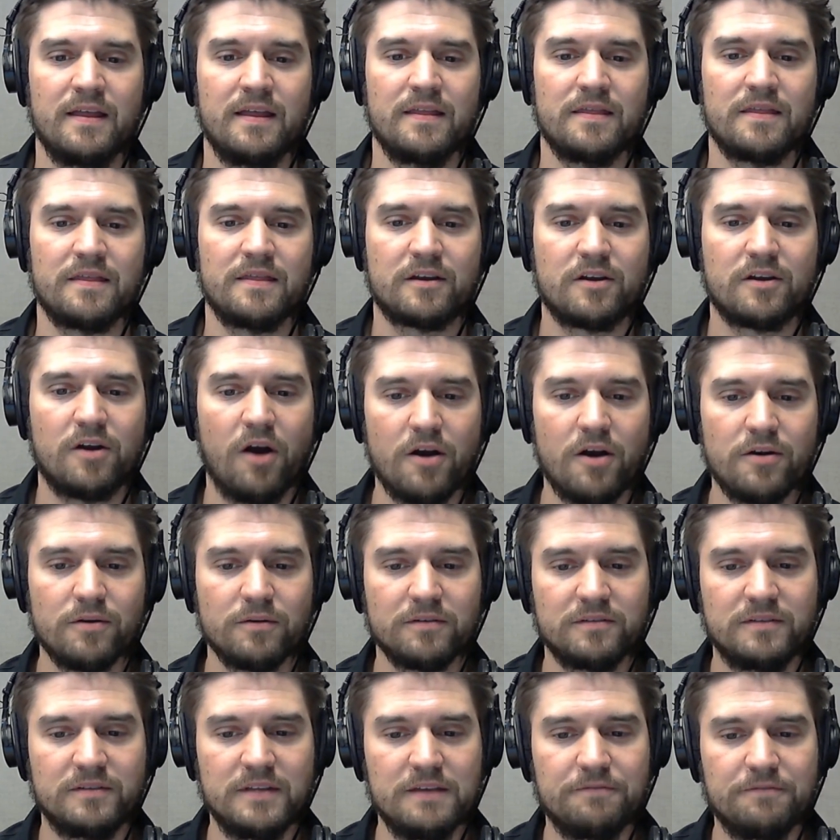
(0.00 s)
The
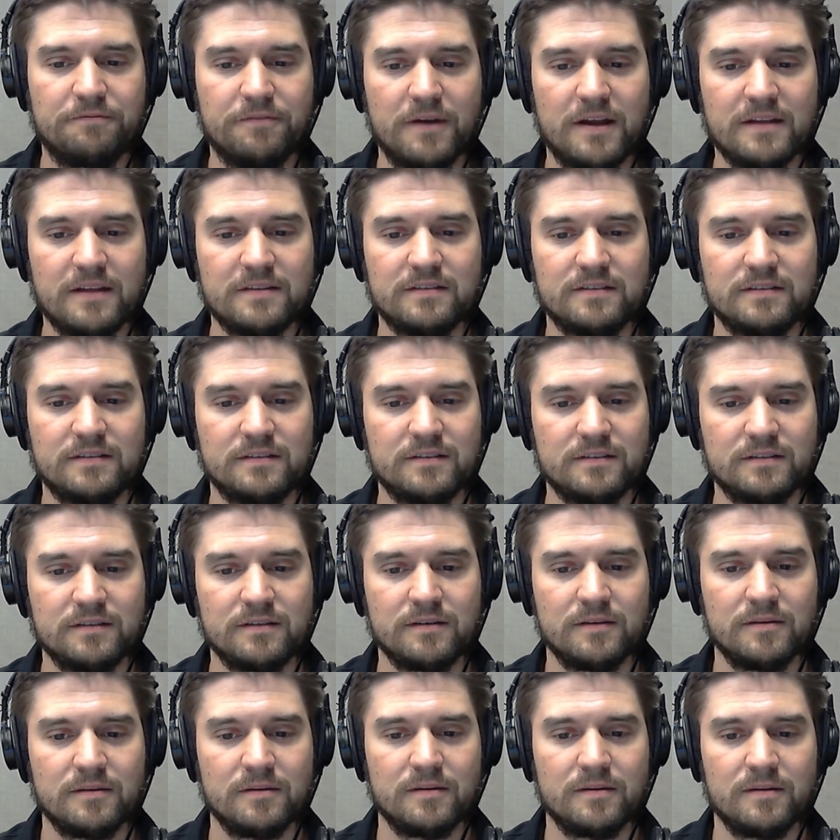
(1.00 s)
Cardinals defense,
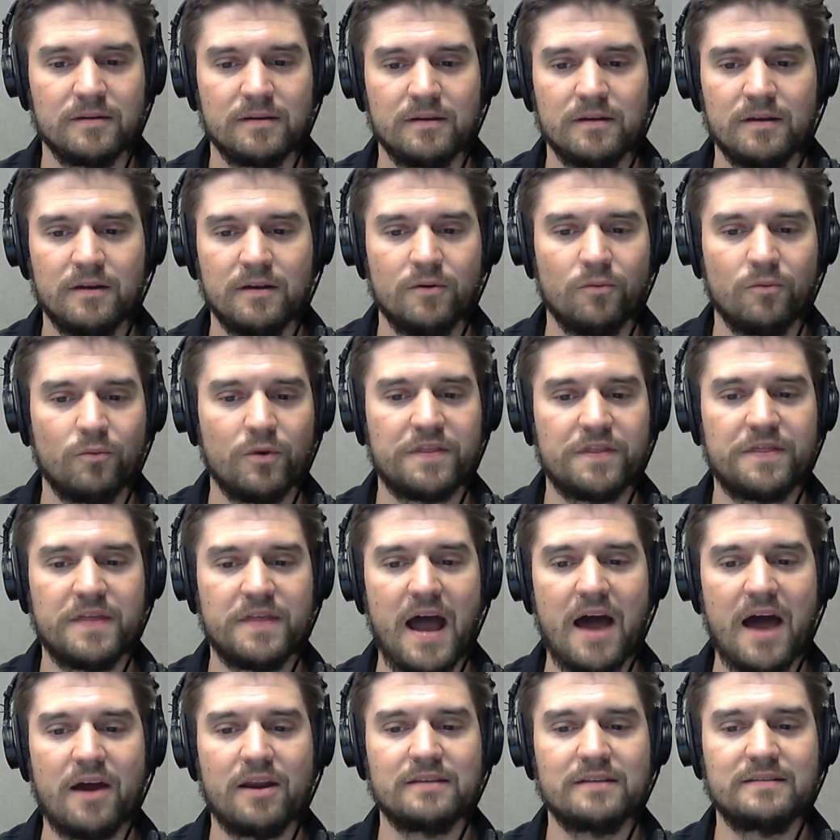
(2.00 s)

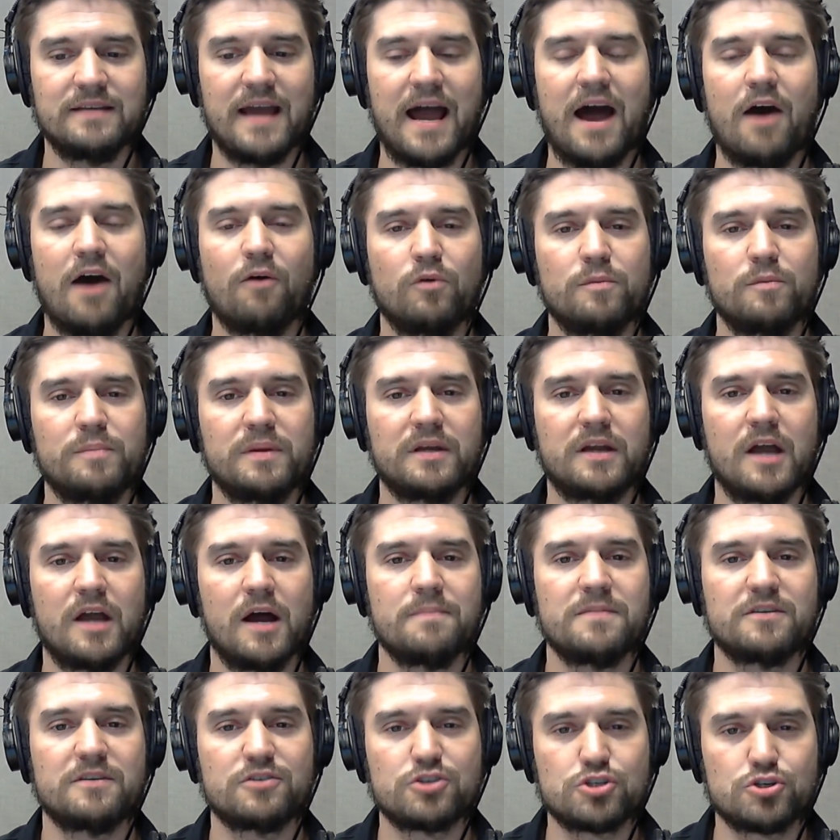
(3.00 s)
without a doubt, would
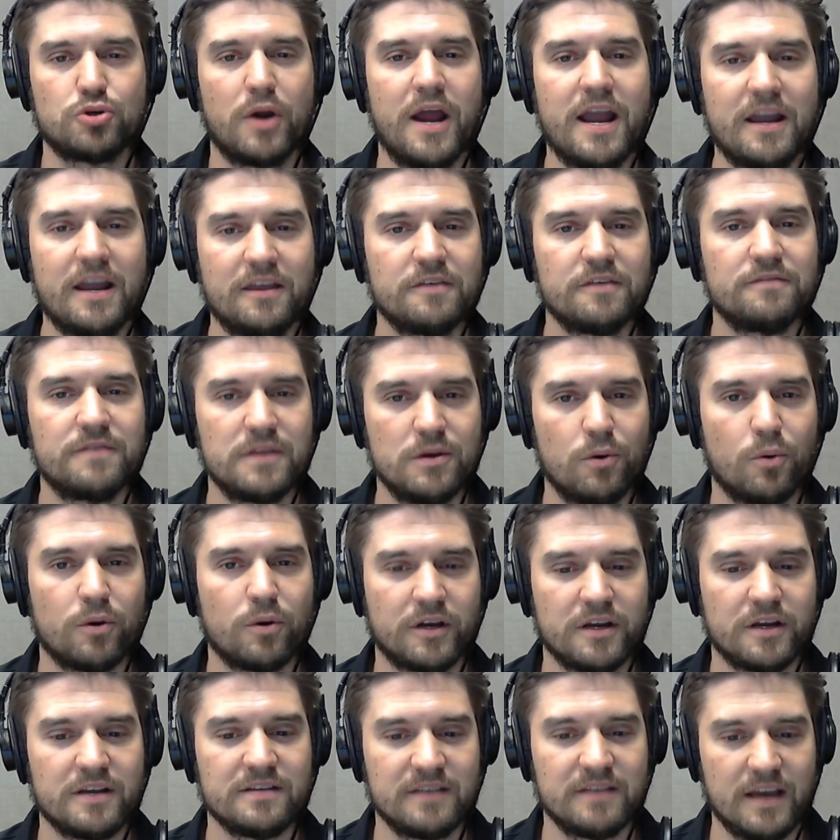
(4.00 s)
become the strength of the
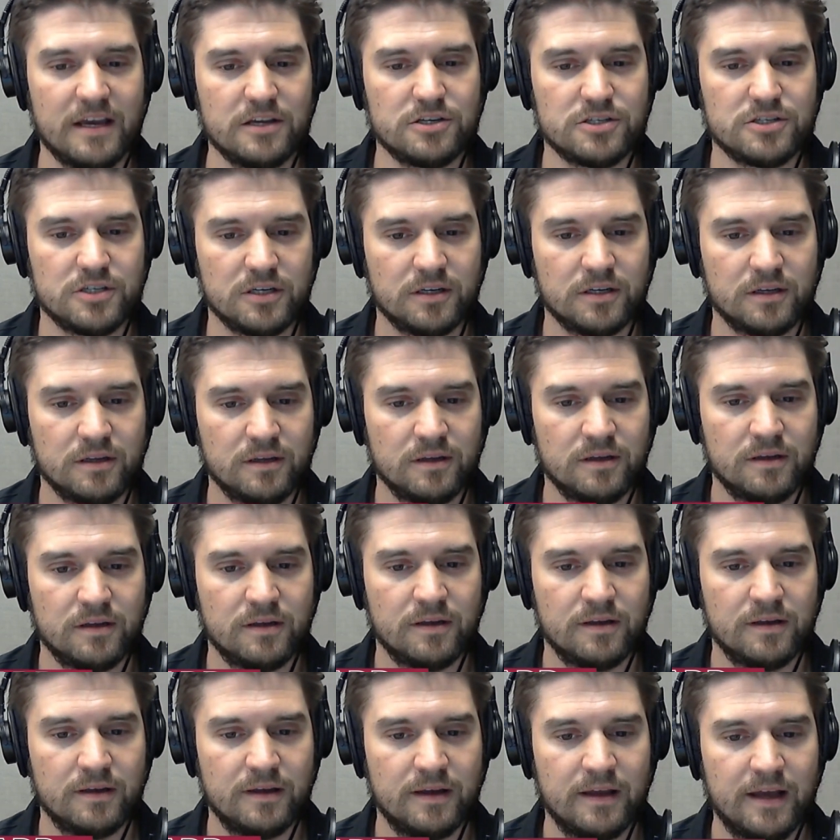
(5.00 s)
organization.
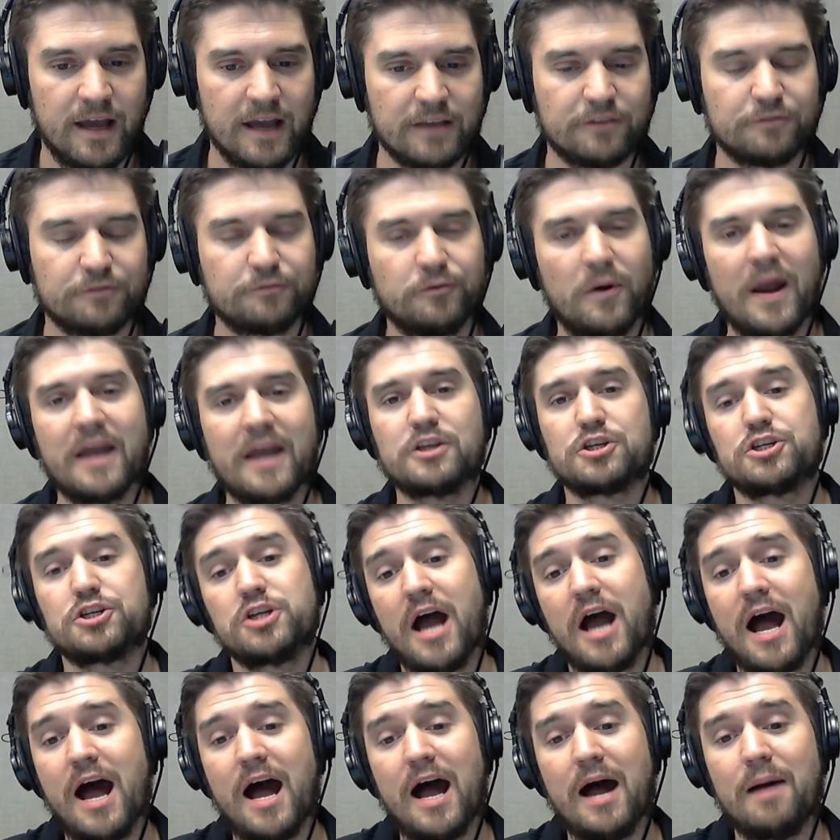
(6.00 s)
As Frank
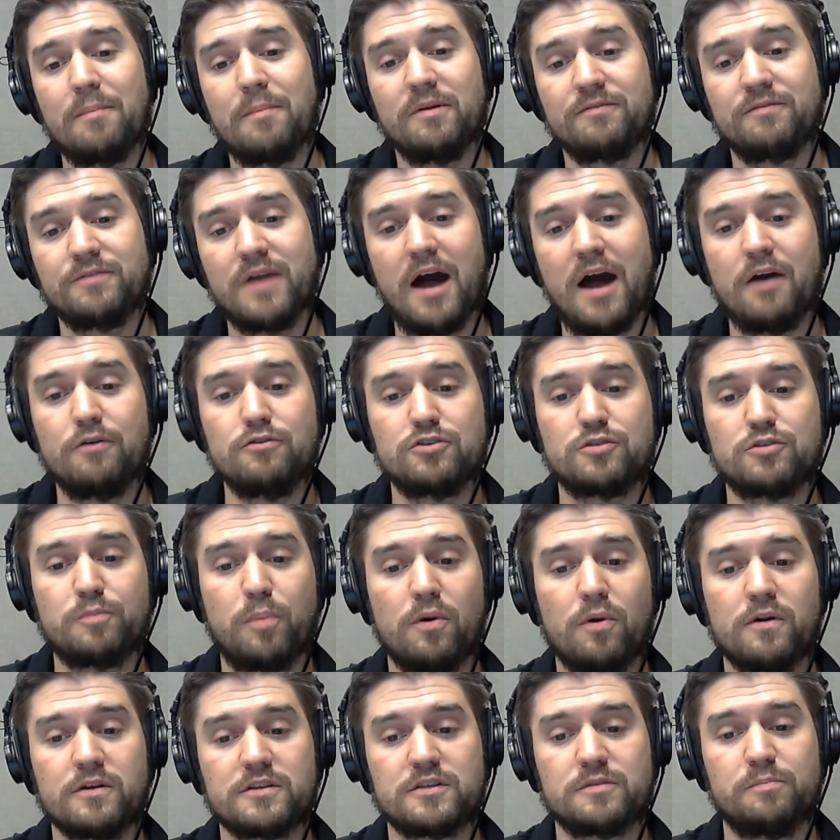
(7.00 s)
Schaub of Yahoo
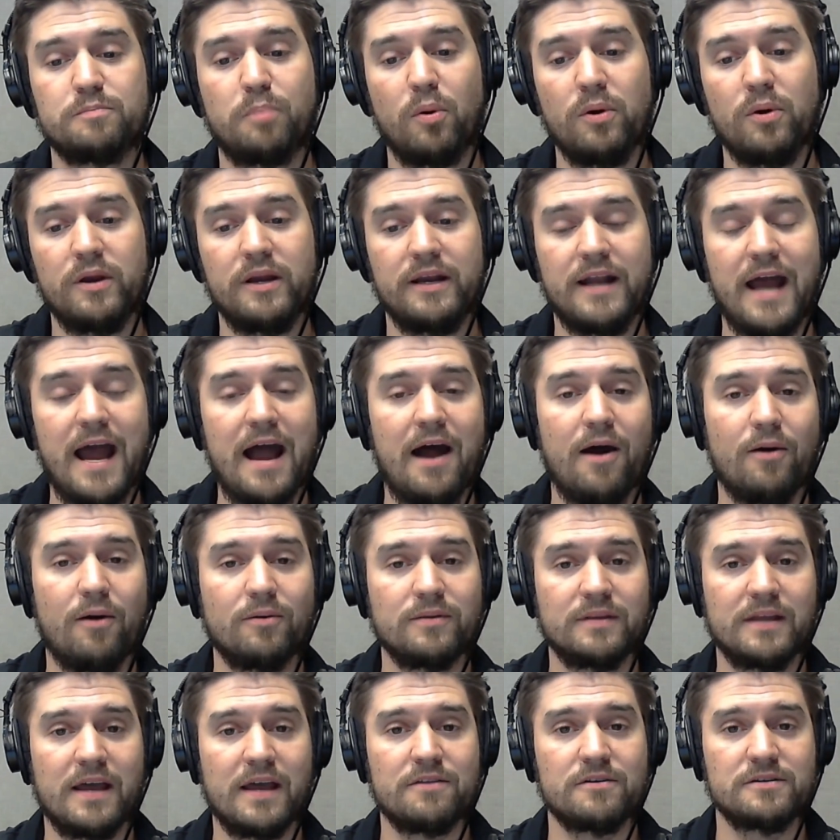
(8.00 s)
Sports pointed
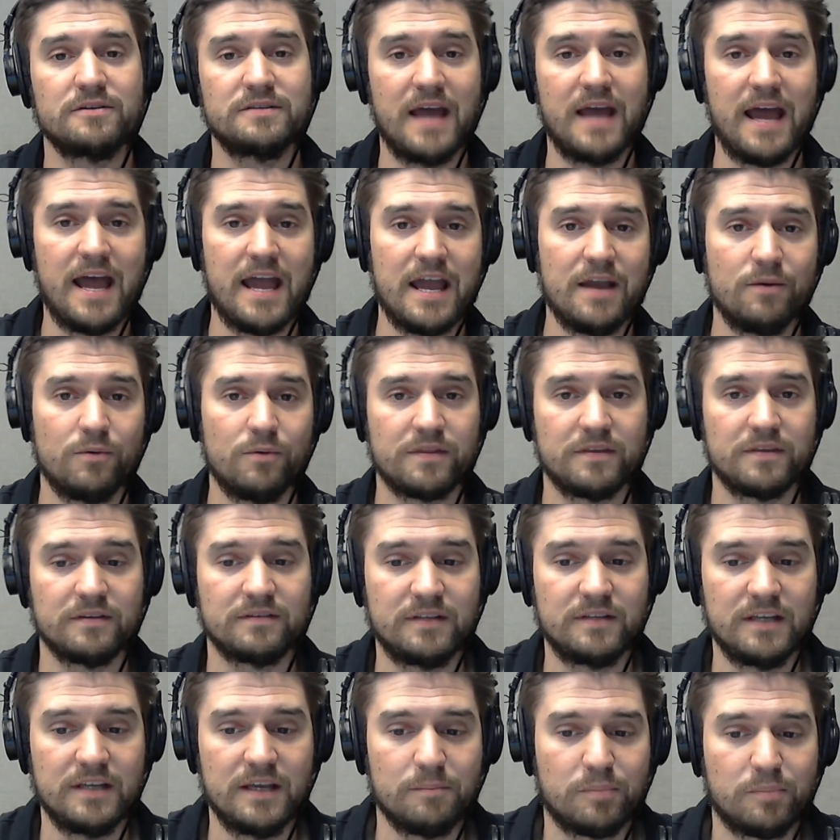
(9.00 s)
out the other day with his
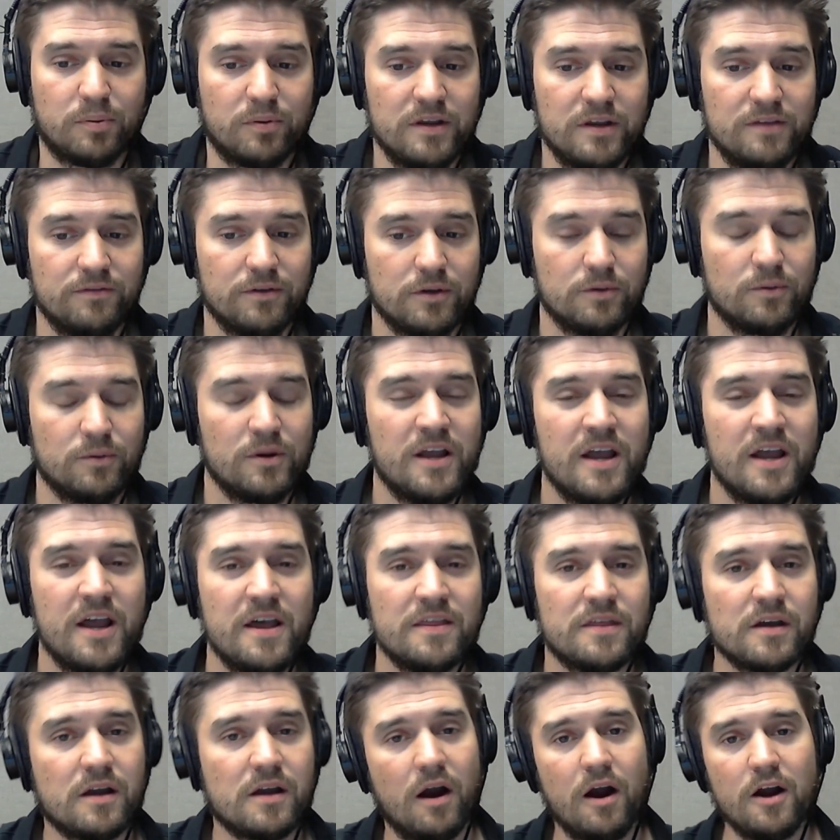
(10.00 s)
team preview,
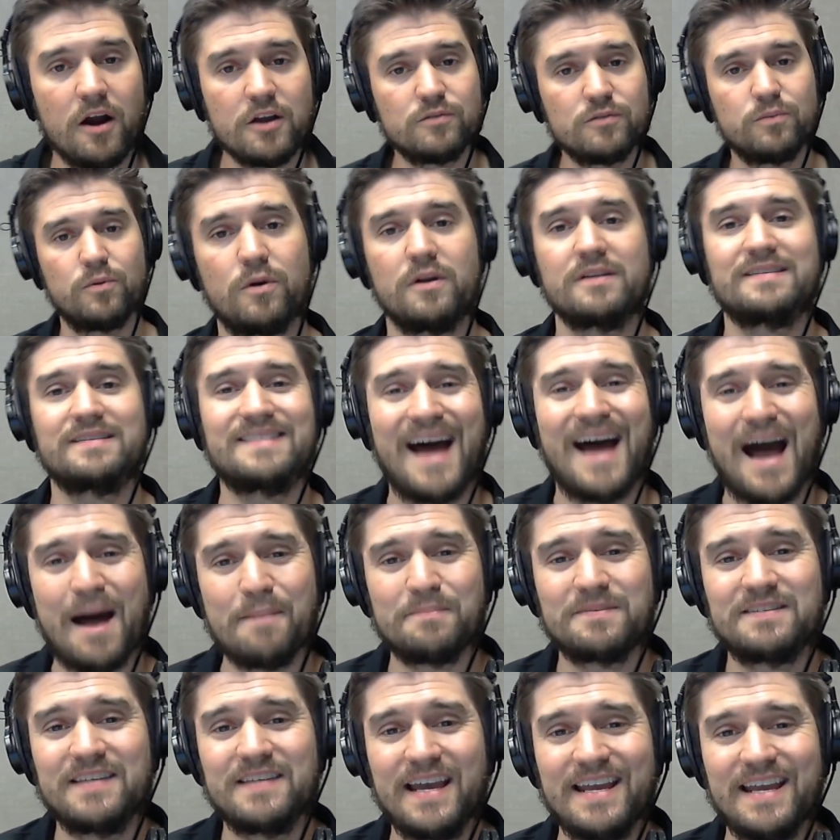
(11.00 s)
the Cards a
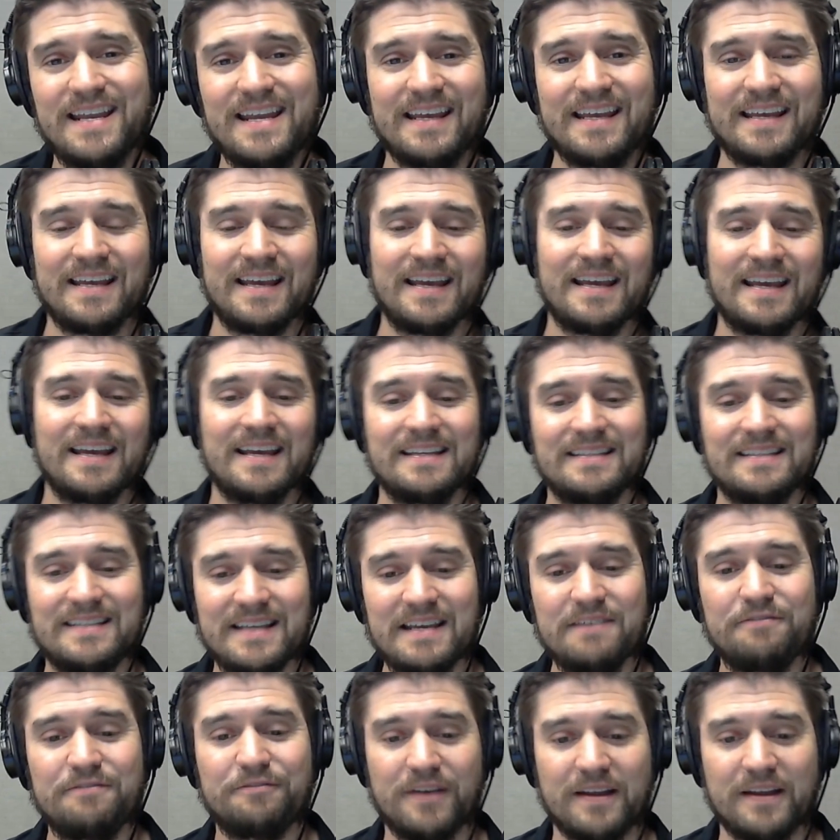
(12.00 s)
top 10
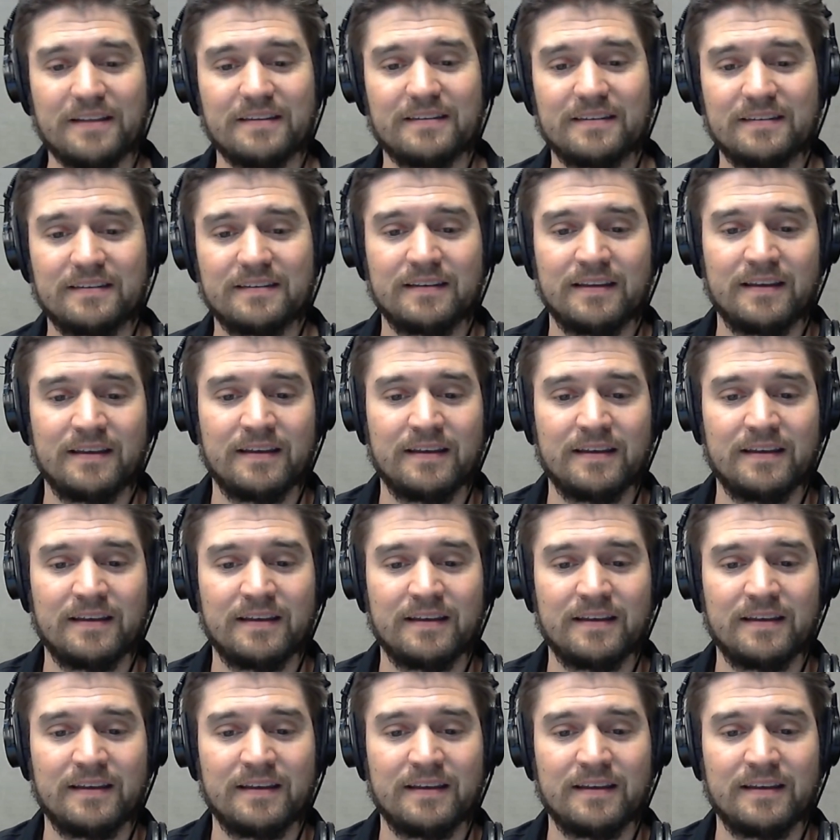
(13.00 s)
defense.